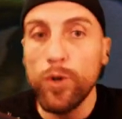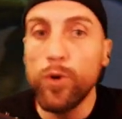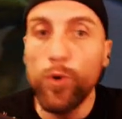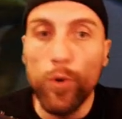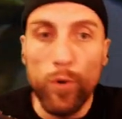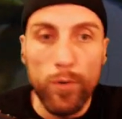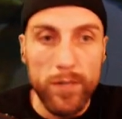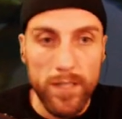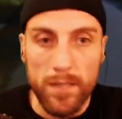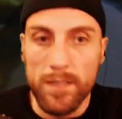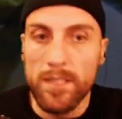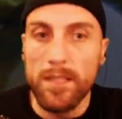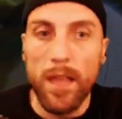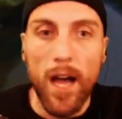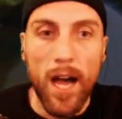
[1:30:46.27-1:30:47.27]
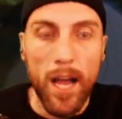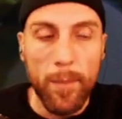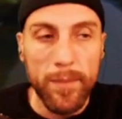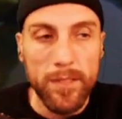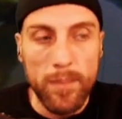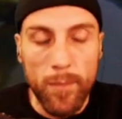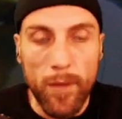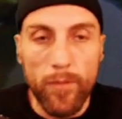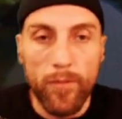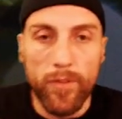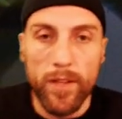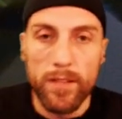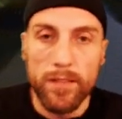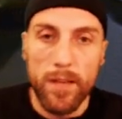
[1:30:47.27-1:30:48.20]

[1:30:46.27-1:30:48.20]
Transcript: ooze and slime and some other things.